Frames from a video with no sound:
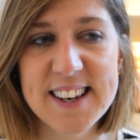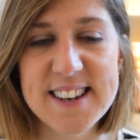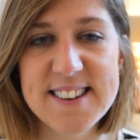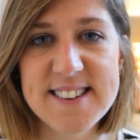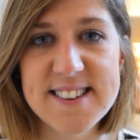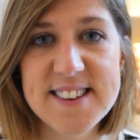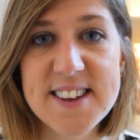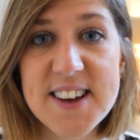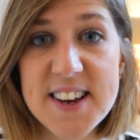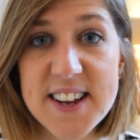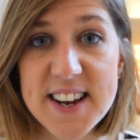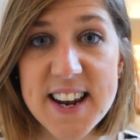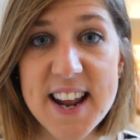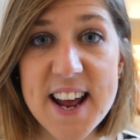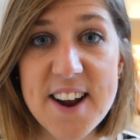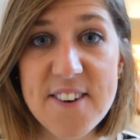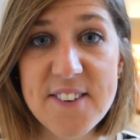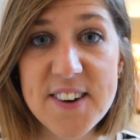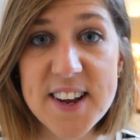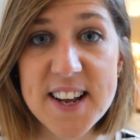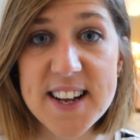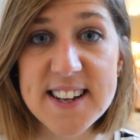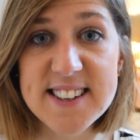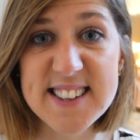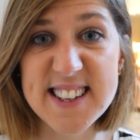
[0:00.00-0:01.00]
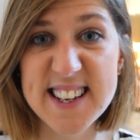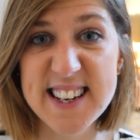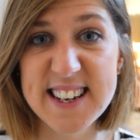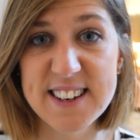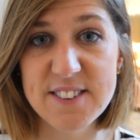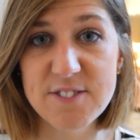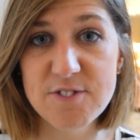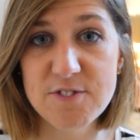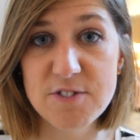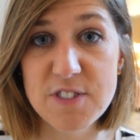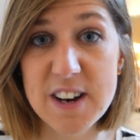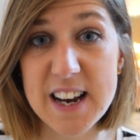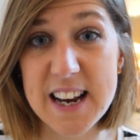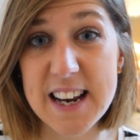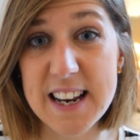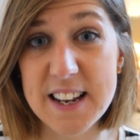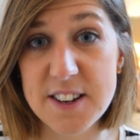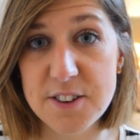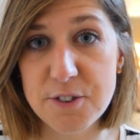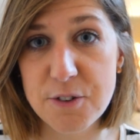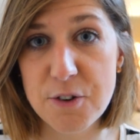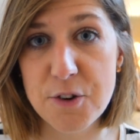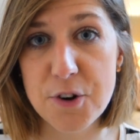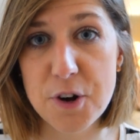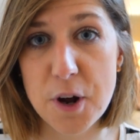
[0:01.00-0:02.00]
certain areas and really
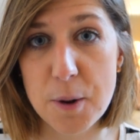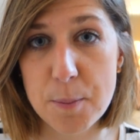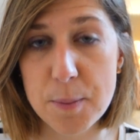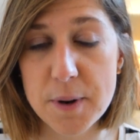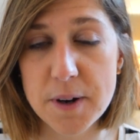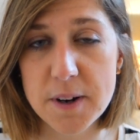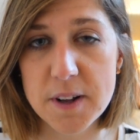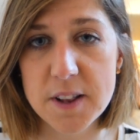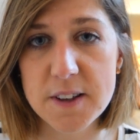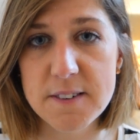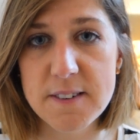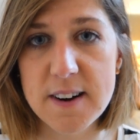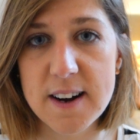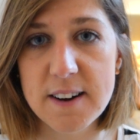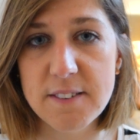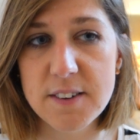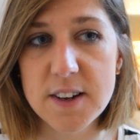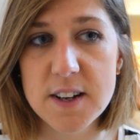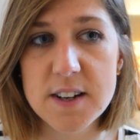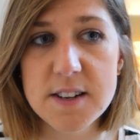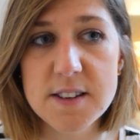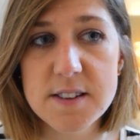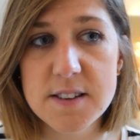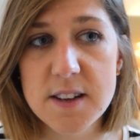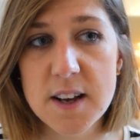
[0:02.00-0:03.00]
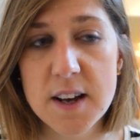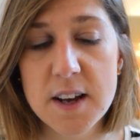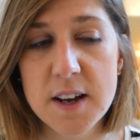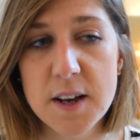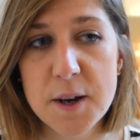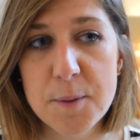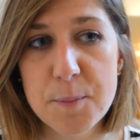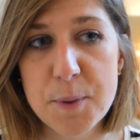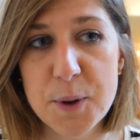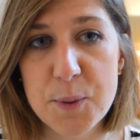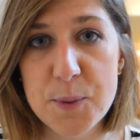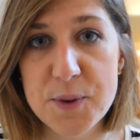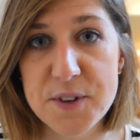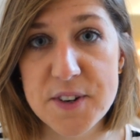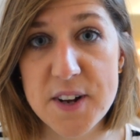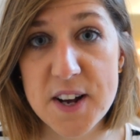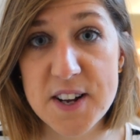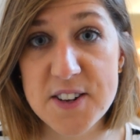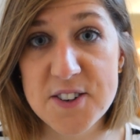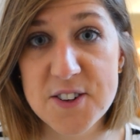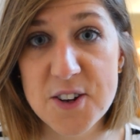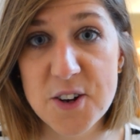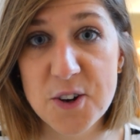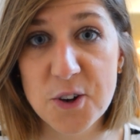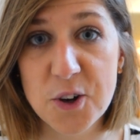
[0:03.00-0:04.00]
screwed up in other areas, but it was
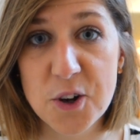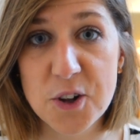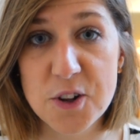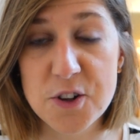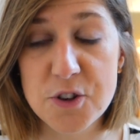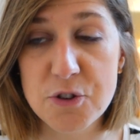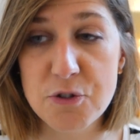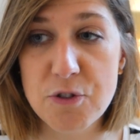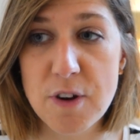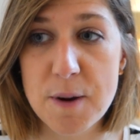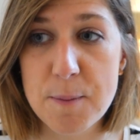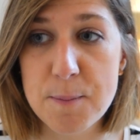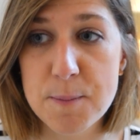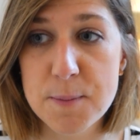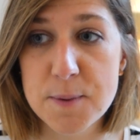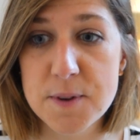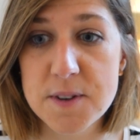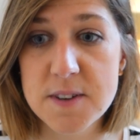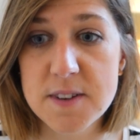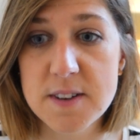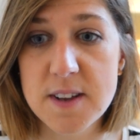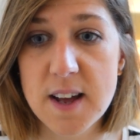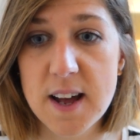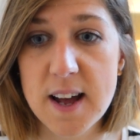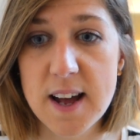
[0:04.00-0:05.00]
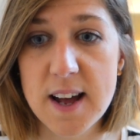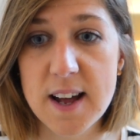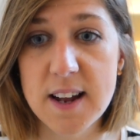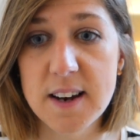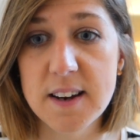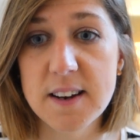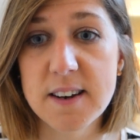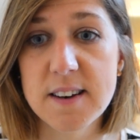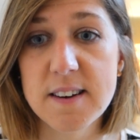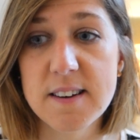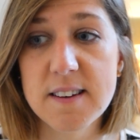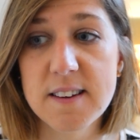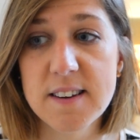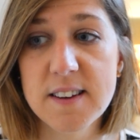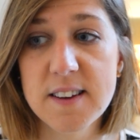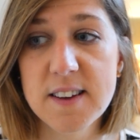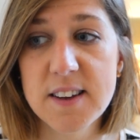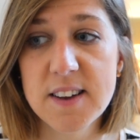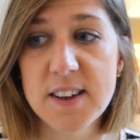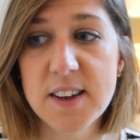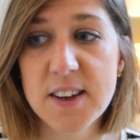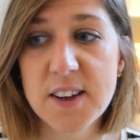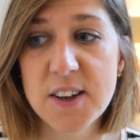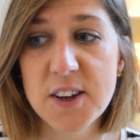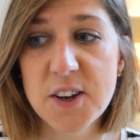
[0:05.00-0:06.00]
nice to look at the scripts and
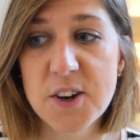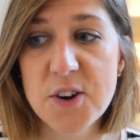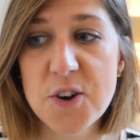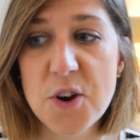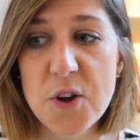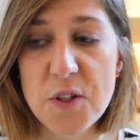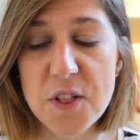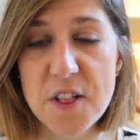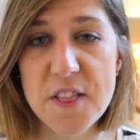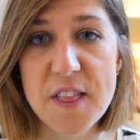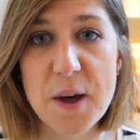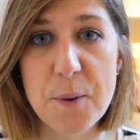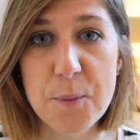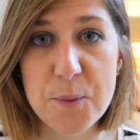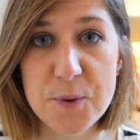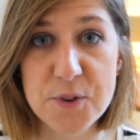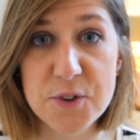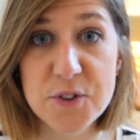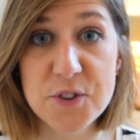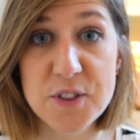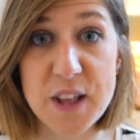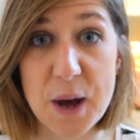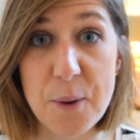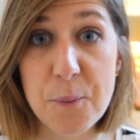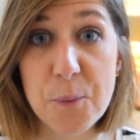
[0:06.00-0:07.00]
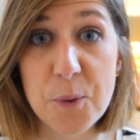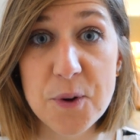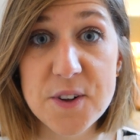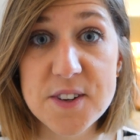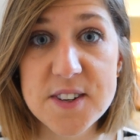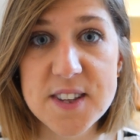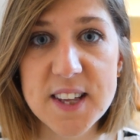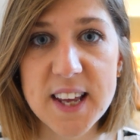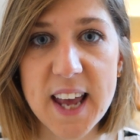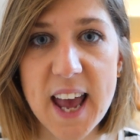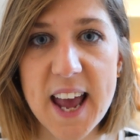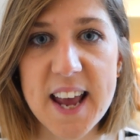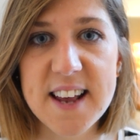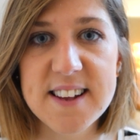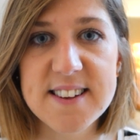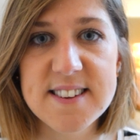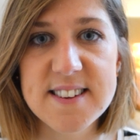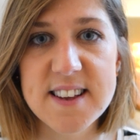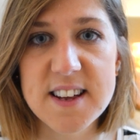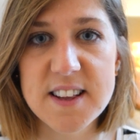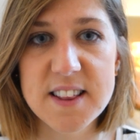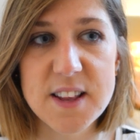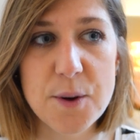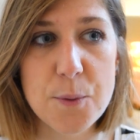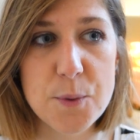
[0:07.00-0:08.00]
know that that was the case.
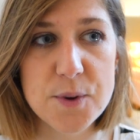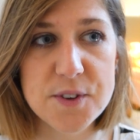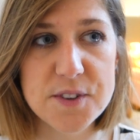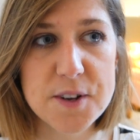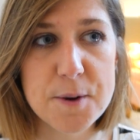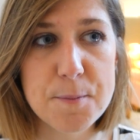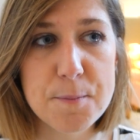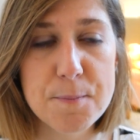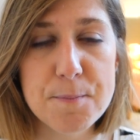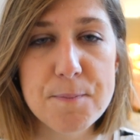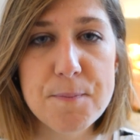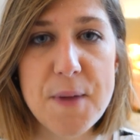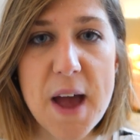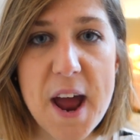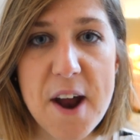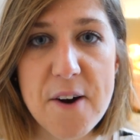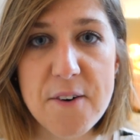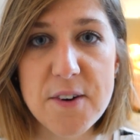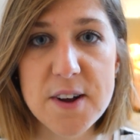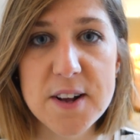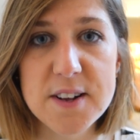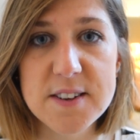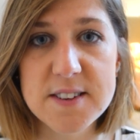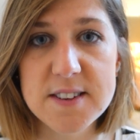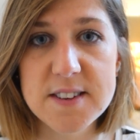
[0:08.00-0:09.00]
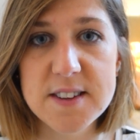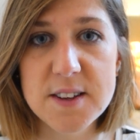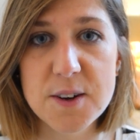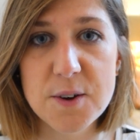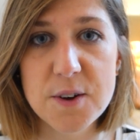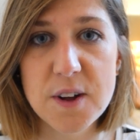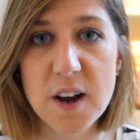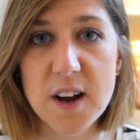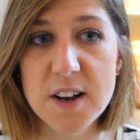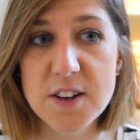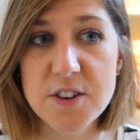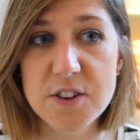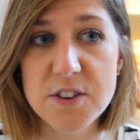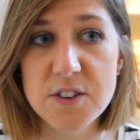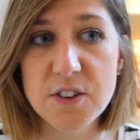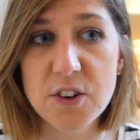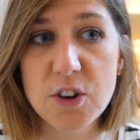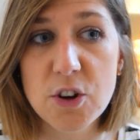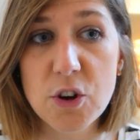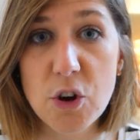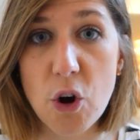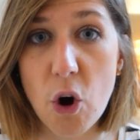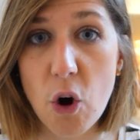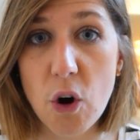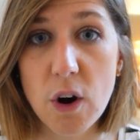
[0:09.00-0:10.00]
Like, there were some areas that I just
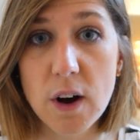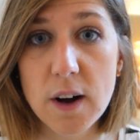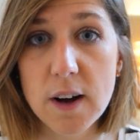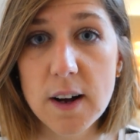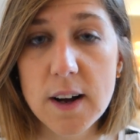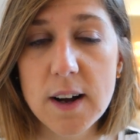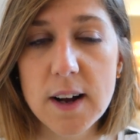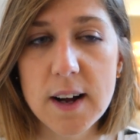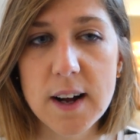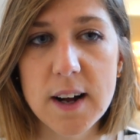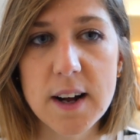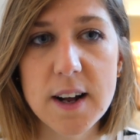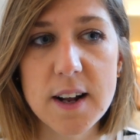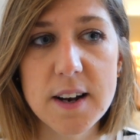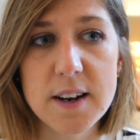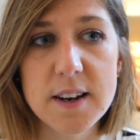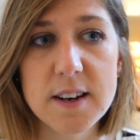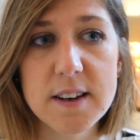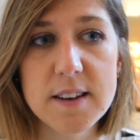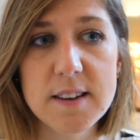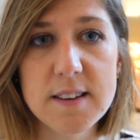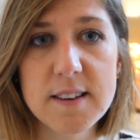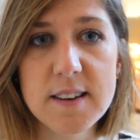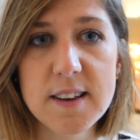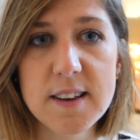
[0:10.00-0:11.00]
got and